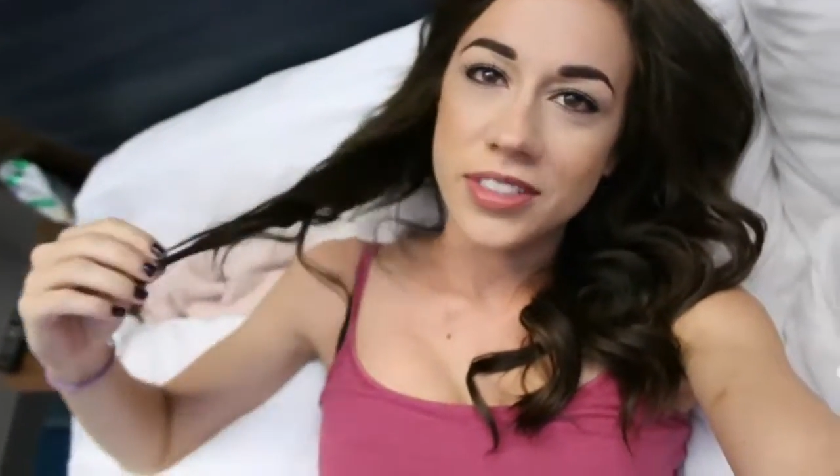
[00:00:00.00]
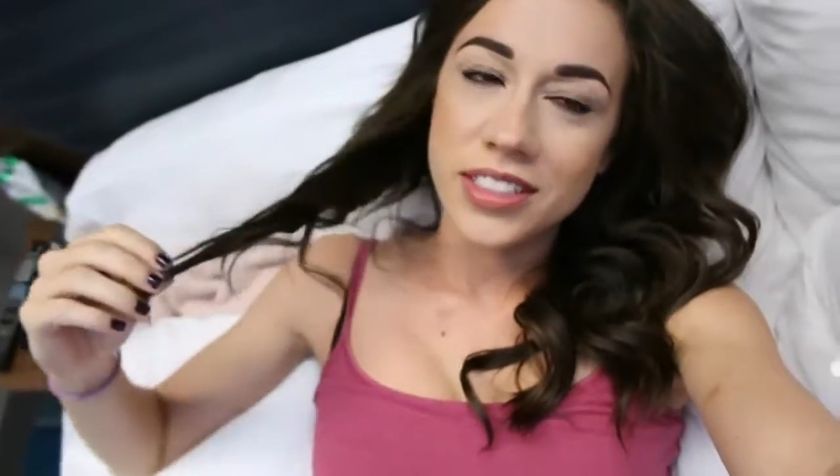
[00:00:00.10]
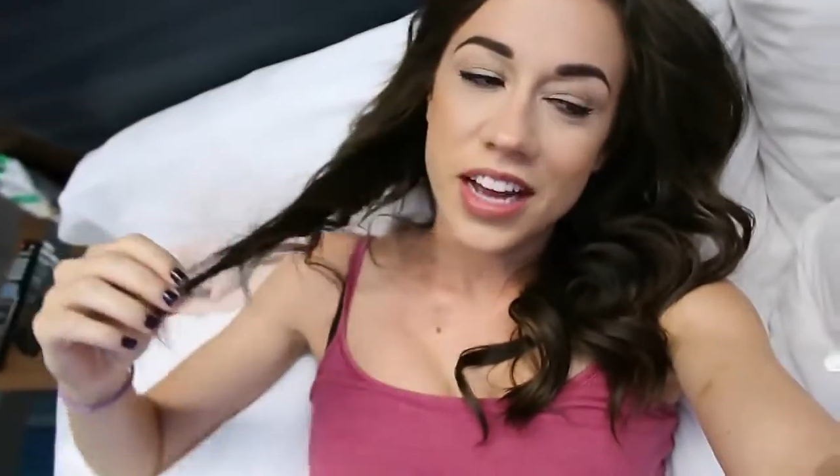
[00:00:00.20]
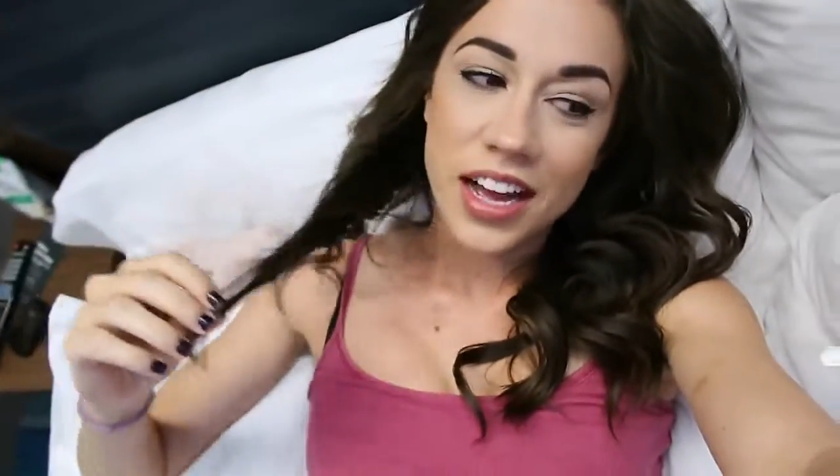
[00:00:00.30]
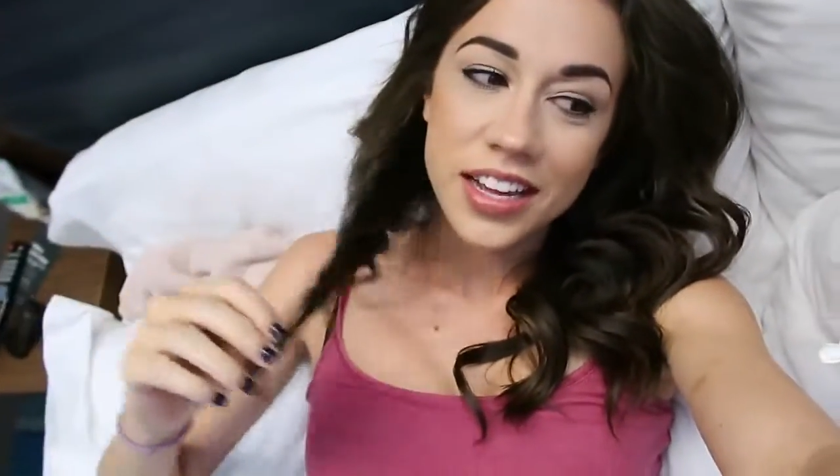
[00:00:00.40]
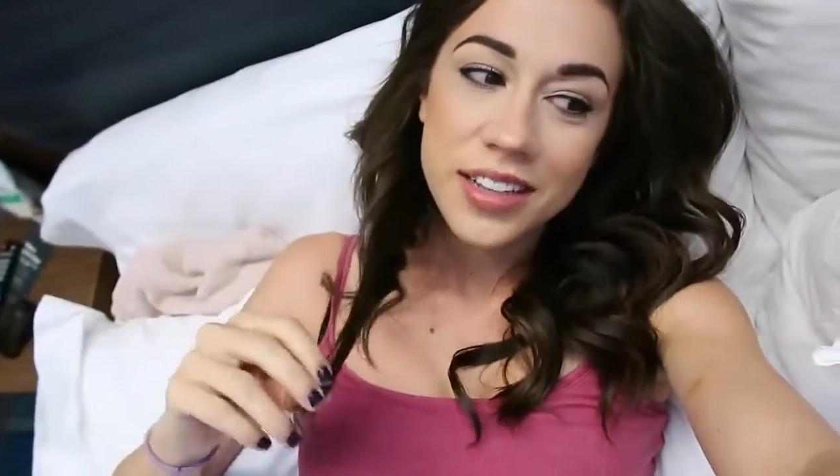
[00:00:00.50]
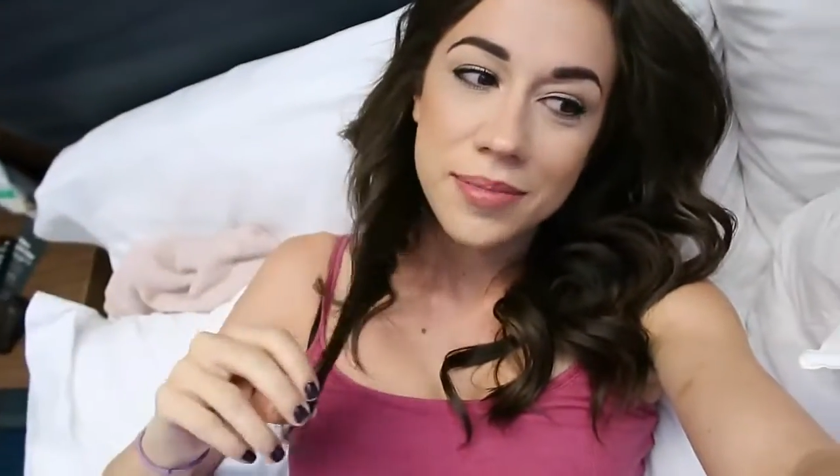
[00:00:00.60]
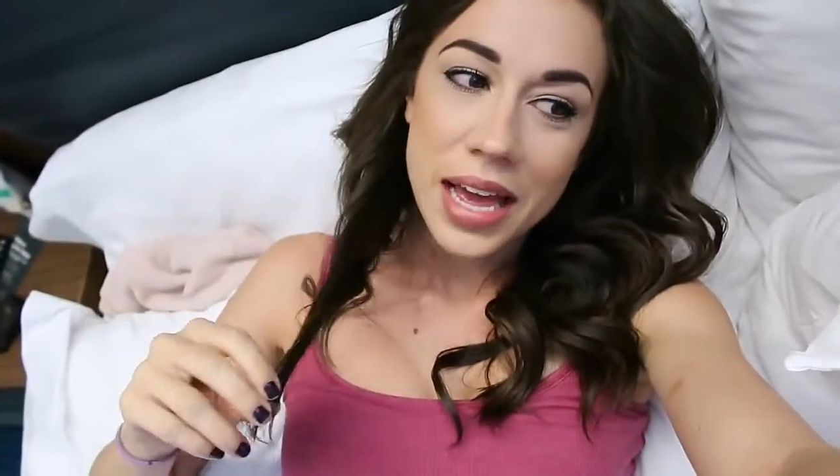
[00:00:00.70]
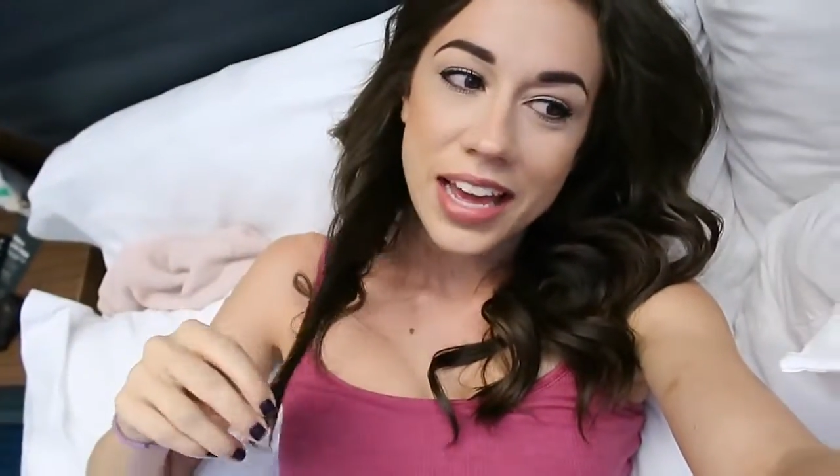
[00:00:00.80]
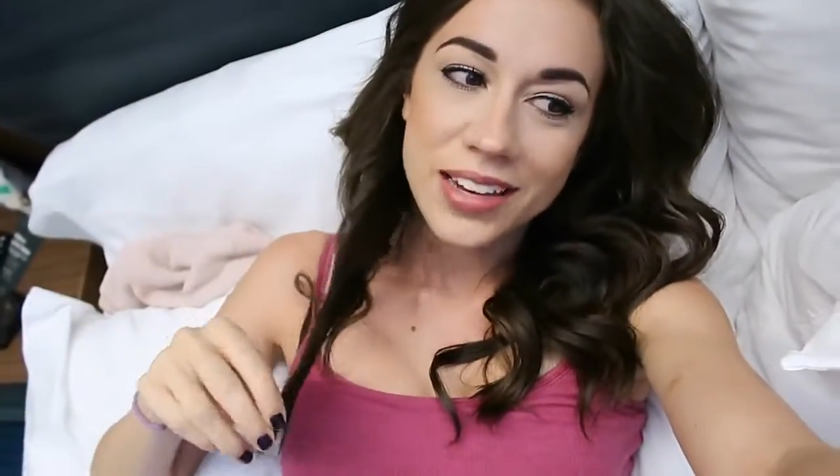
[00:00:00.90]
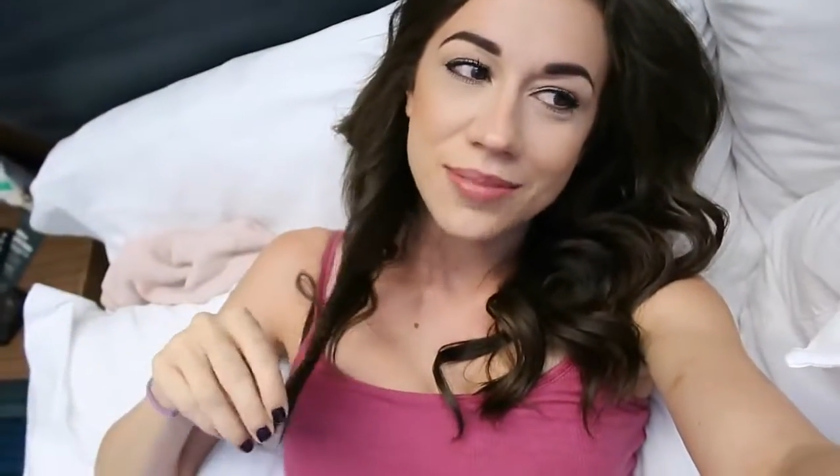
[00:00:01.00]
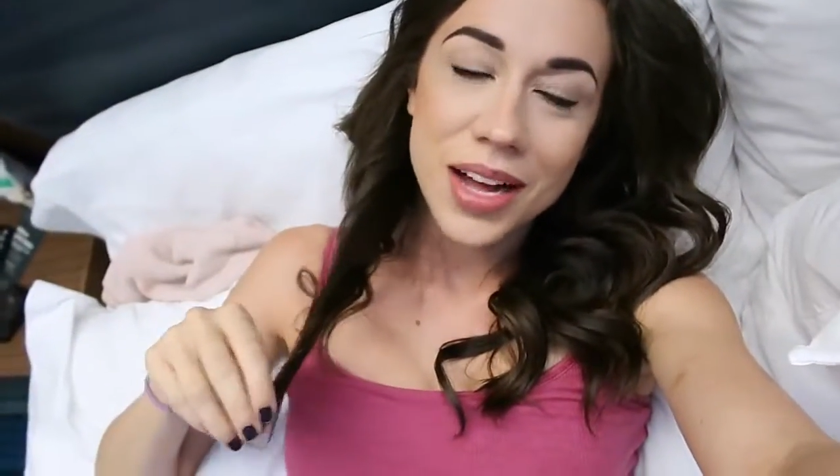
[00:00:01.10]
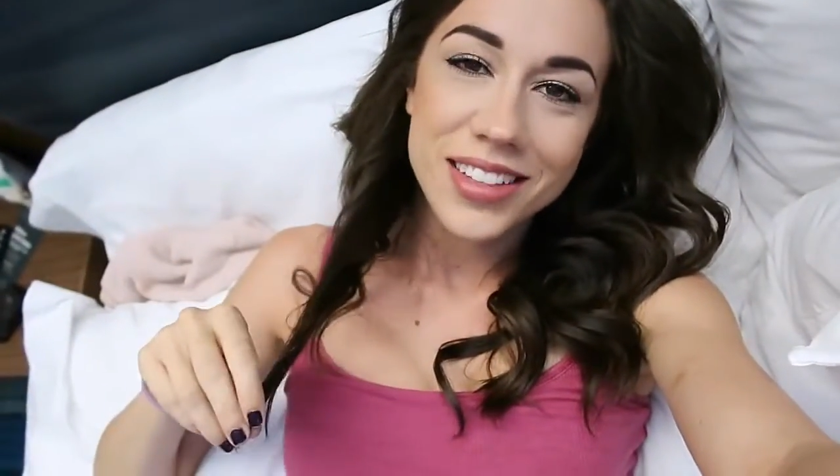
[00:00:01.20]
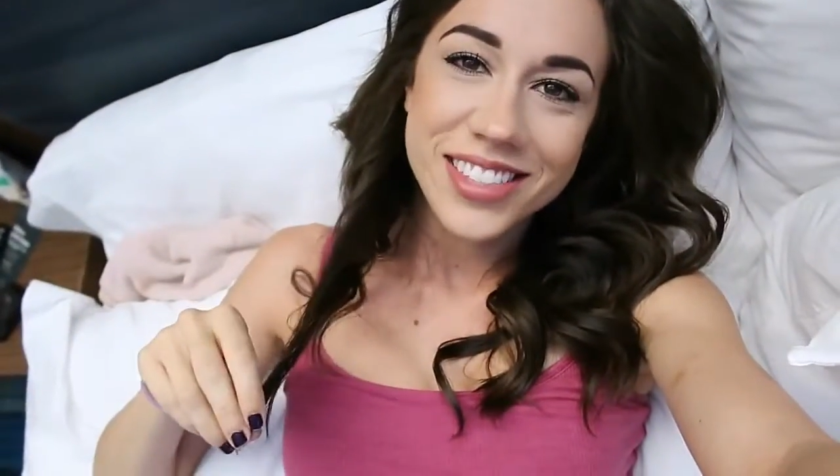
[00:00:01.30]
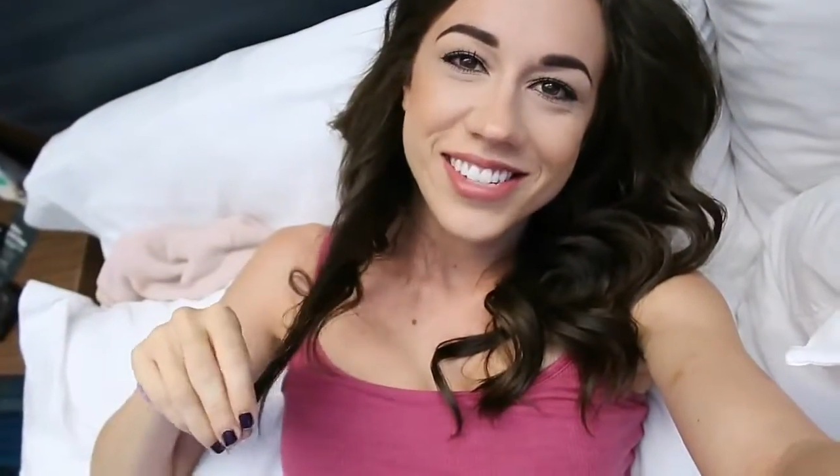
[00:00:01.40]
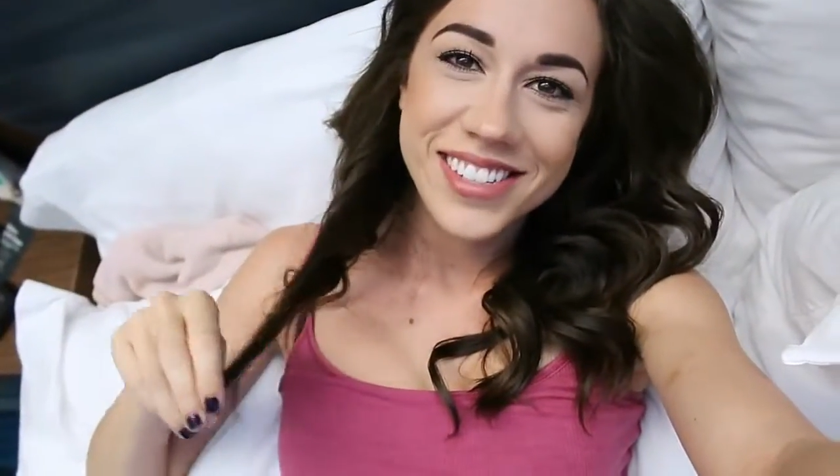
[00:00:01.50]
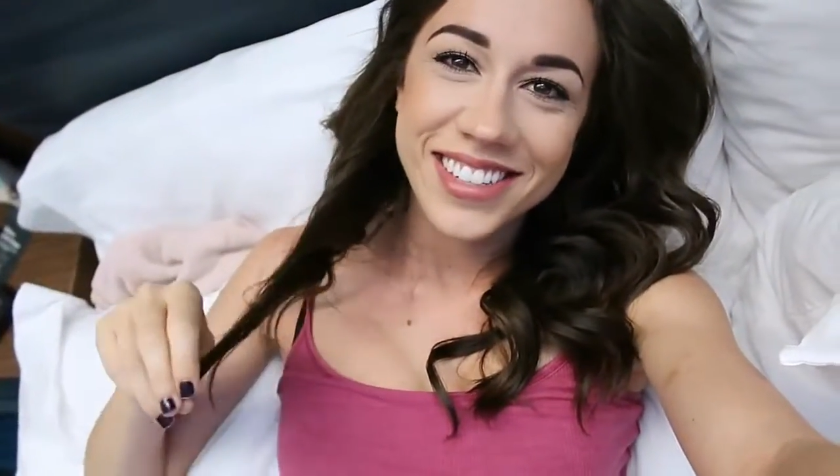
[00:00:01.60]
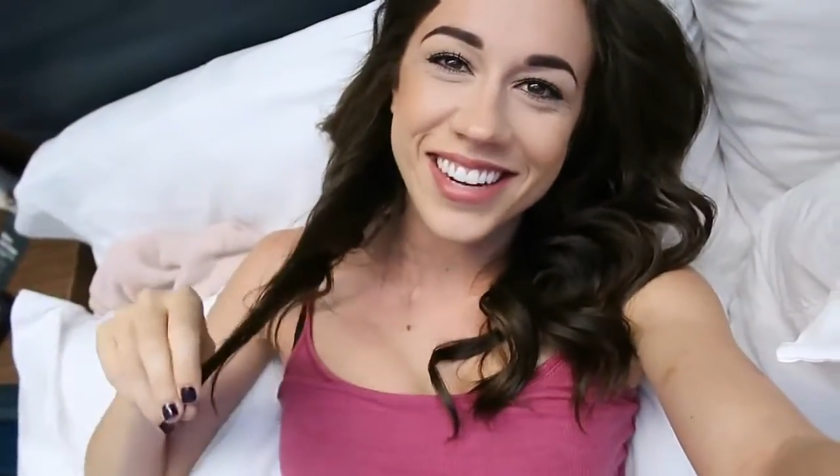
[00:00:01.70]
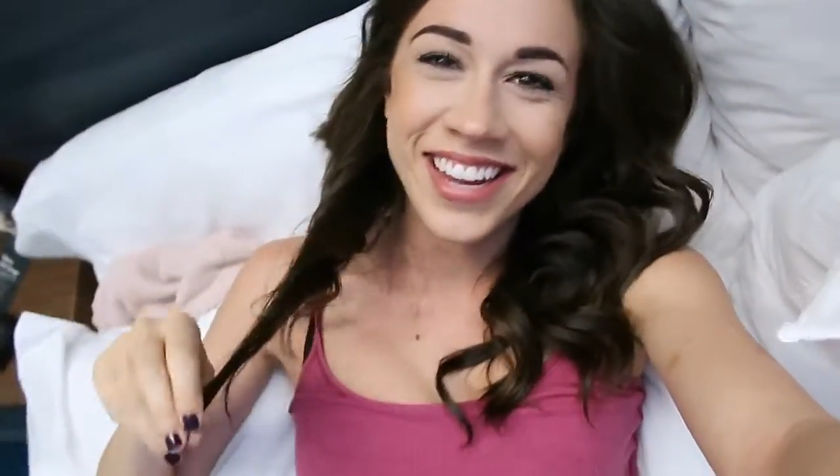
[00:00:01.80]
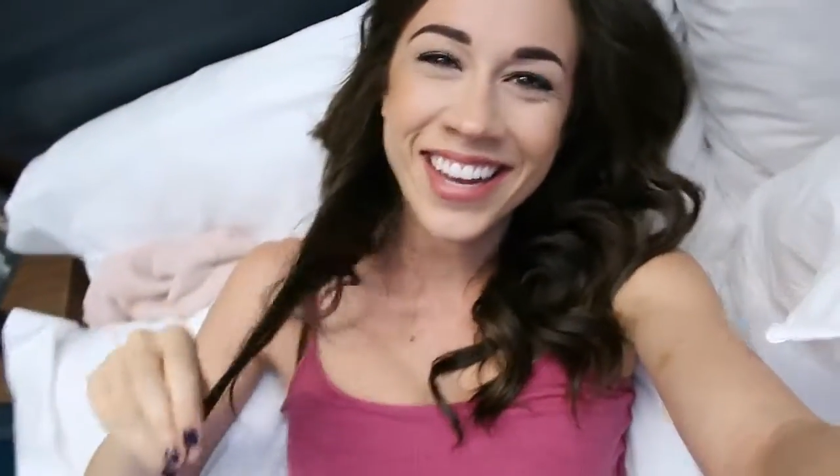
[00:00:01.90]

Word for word: dying man monster?